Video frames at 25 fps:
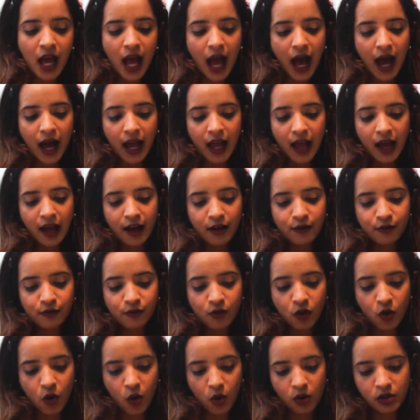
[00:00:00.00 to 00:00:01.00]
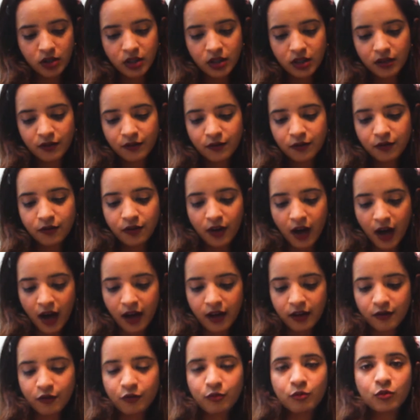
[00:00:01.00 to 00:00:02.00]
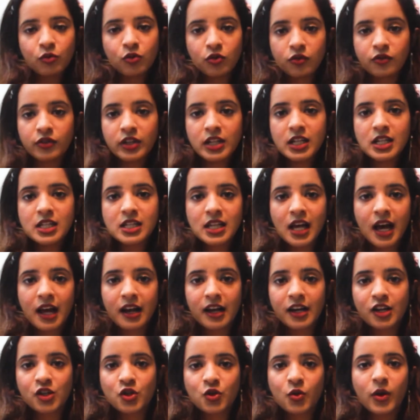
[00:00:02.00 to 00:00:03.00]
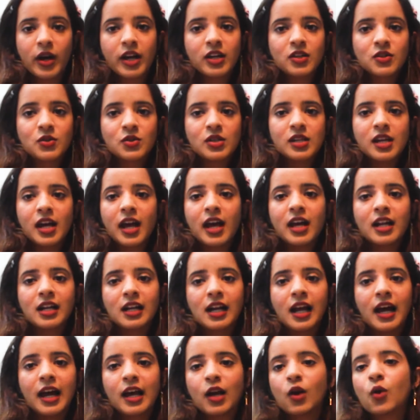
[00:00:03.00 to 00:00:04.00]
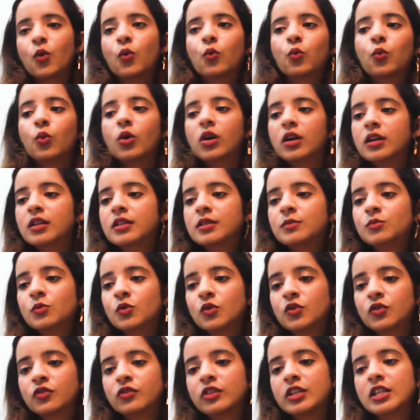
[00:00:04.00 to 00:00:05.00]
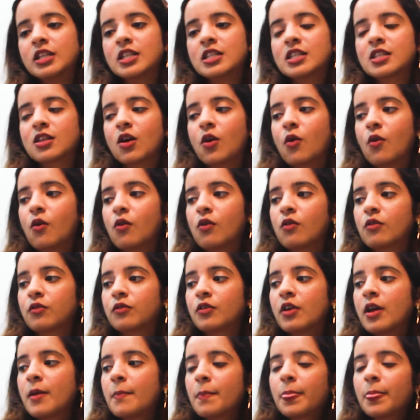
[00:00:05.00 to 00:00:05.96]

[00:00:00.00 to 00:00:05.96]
I have gotten 5 movies and I tried to get like world movies of